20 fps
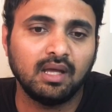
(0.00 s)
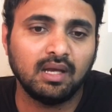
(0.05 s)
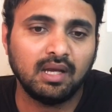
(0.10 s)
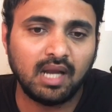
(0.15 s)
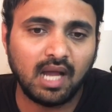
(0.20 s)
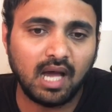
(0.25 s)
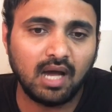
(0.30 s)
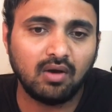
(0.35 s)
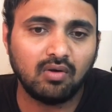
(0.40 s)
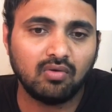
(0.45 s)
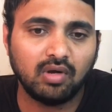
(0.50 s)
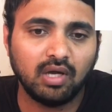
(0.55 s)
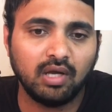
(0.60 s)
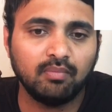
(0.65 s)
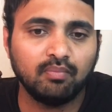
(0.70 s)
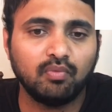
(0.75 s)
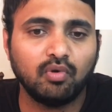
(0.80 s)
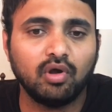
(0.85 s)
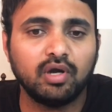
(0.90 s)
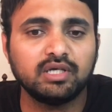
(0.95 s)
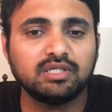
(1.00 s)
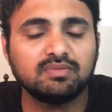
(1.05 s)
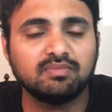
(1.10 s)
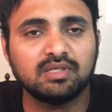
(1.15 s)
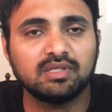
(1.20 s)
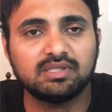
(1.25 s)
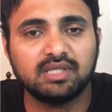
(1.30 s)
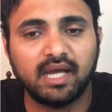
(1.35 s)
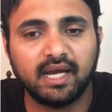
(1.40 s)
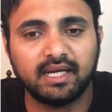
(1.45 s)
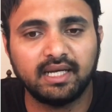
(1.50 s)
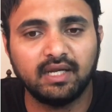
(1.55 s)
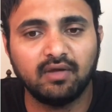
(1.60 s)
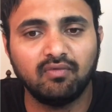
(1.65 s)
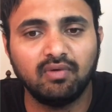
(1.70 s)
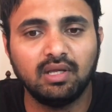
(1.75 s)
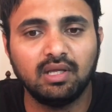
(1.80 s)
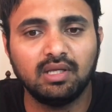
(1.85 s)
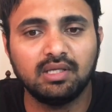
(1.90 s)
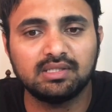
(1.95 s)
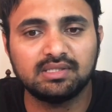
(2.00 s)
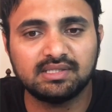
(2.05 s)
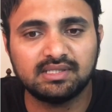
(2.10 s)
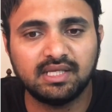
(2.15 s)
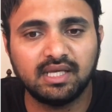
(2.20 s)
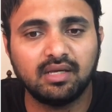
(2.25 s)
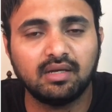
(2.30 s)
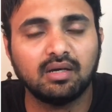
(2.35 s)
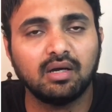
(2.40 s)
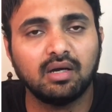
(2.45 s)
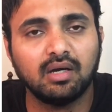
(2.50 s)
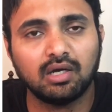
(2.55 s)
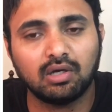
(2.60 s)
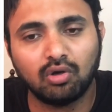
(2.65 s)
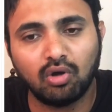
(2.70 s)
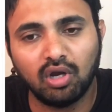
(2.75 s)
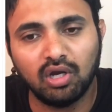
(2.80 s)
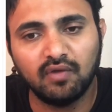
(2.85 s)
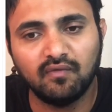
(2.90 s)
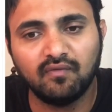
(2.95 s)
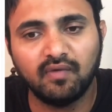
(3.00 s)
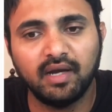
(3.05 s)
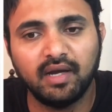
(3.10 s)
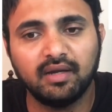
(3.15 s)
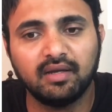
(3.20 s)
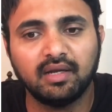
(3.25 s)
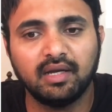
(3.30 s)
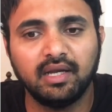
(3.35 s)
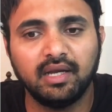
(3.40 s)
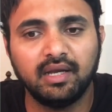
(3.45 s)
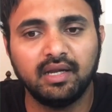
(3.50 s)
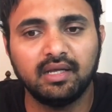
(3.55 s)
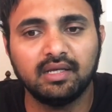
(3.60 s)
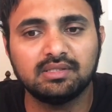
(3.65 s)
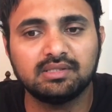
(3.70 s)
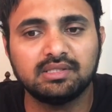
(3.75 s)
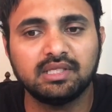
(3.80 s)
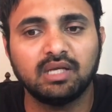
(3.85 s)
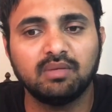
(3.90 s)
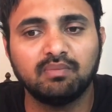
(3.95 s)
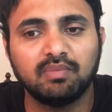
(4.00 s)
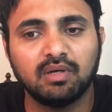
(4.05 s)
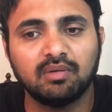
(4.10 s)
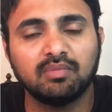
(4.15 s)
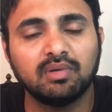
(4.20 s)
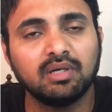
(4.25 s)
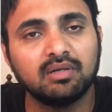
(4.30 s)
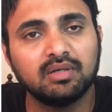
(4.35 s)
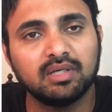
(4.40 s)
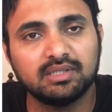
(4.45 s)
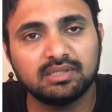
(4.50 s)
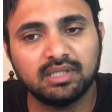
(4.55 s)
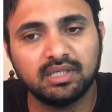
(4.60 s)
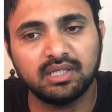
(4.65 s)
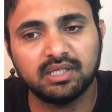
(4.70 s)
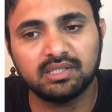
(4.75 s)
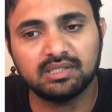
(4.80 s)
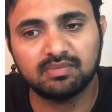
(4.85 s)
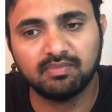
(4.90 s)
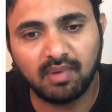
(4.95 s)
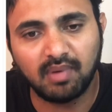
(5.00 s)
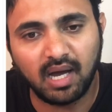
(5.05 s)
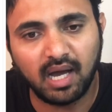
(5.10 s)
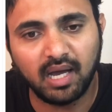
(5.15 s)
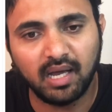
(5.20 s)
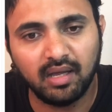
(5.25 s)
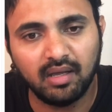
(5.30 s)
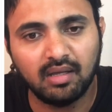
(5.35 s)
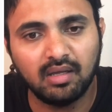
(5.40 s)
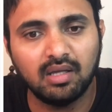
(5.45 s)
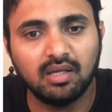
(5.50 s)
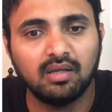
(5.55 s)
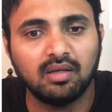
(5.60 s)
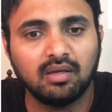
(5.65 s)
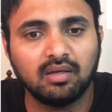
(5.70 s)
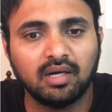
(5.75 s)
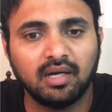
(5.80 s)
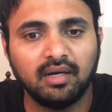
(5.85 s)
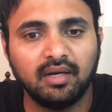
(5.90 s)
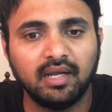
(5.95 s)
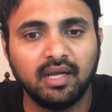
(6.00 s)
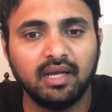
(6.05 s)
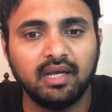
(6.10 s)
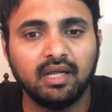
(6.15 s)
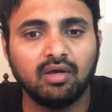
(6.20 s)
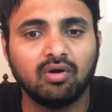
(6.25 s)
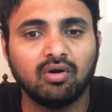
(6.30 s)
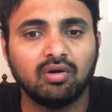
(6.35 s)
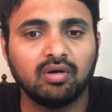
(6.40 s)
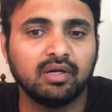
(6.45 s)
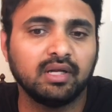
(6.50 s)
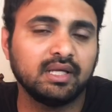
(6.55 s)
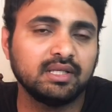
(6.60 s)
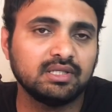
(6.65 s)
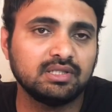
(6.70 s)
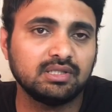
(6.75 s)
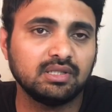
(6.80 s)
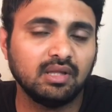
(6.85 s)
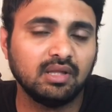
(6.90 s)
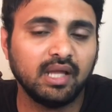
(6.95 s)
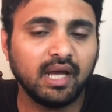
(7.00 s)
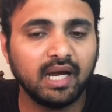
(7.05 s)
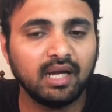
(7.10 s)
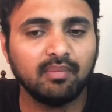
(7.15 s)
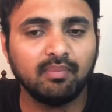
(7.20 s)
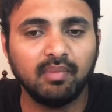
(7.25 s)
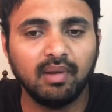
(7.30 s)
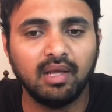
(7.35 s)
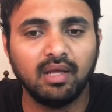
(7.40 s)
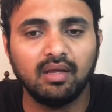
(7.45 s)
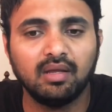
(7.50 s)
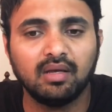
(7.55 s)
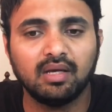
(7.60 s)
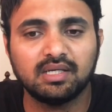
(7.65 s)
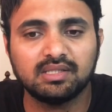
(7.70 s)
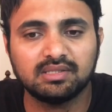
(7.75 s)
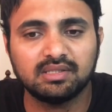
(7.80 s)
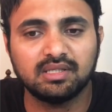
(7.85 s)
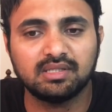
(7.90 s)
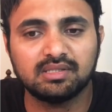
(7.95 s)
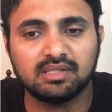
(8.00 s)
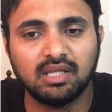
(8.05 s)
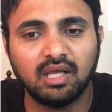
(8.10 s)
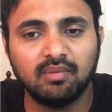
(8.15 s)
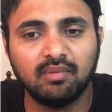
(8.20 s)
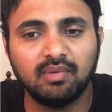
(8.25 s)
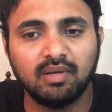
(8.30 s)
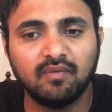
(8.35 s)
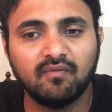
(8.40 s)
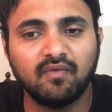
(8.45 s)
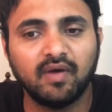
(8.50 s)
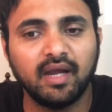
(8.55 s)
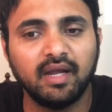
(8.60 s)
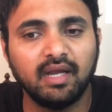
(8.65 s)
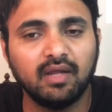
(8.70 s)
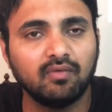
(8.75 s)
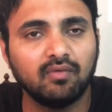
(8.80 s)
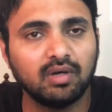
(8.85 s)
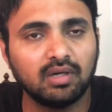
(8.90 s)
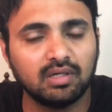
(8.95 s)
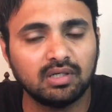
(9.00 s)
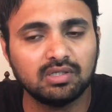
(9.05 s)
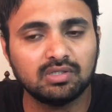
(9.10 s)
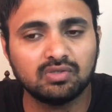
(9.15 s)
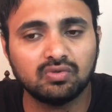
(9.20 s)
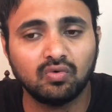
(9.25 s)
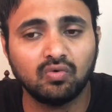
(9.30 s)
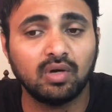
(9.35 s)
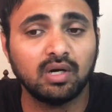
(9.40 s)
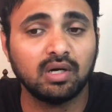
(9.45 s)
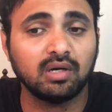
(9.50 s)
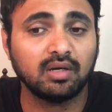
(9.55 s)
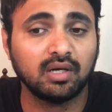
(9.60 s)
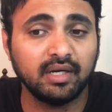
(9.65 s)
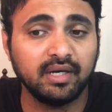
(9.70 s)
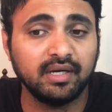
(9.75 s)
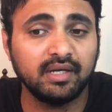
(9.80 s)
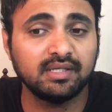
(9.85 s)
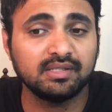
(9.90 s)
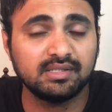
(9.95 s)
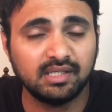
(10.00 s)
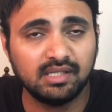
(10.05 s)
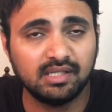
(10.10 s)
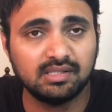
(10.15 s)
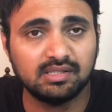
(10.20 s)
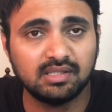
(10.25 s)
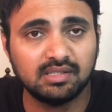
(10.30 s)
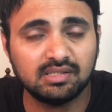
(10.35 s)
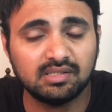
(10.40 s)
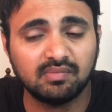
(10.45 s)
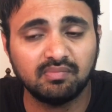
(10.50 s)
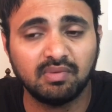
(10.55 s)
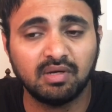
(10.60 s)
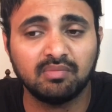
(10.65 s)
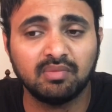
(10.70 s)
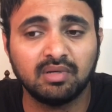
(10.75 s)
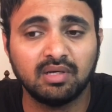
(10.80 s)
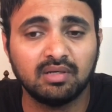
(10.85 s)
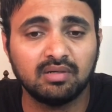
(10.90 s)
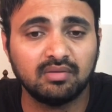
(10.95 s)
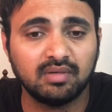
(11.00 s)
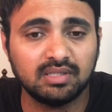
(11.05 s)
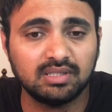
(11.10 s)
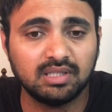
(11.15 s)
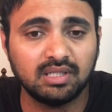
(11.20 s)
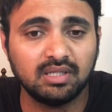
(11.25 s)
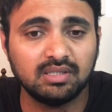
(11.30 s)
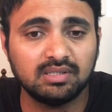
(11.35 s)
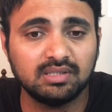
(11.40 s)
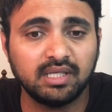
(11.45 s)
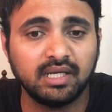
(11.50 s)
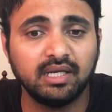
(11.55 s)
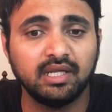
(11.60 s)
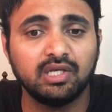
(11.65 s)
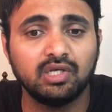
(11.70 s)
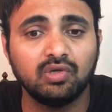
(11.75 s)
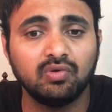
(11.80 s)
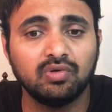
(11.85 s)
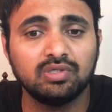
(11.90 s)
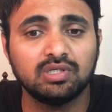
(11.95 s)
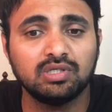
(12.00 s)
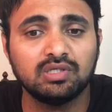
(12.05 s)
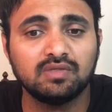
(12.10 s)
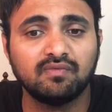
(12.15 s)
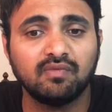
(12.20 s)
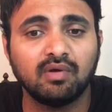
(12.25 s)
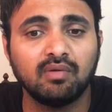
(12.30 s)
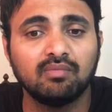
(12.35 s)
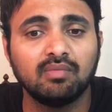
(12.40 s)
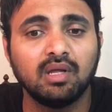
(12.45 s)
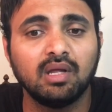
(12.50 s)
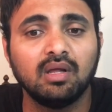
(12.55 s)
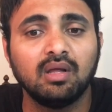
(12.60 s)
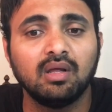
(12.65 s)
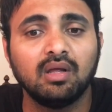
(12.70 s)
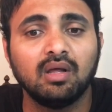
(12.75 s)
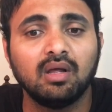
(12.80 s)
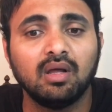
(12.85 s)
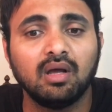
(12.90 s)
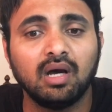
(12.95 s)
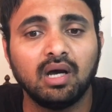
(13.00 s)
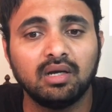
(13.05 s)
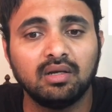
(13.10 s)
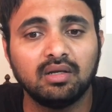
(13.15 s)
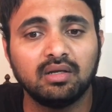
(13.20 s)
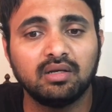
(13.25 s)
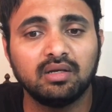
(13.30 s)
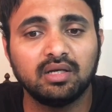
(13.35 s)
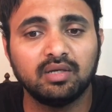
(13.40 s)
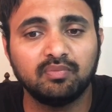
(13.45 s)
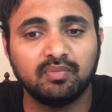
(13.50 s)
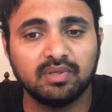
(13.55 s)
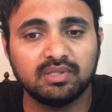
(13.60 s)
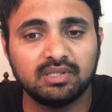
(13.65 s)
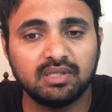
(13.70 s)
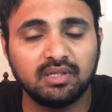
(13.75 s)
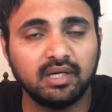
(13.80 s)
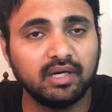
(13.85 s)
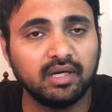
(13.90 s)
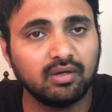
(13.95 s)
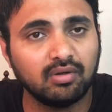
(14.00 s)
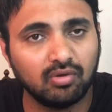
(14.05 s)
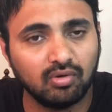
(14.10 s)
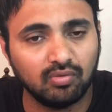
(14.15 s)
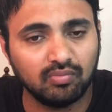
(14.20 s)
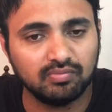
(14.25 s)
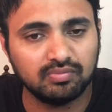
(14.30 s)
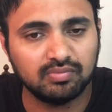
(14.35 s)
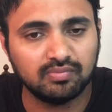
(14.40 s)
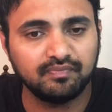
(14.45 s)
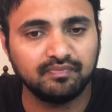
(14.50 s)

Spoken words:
Now, employers must actively seek a qualified Canadians and permanent residents by containing organizations that may assist them in finding workers who are Canadian citizens, permanent residents and individuals from underrepresented group.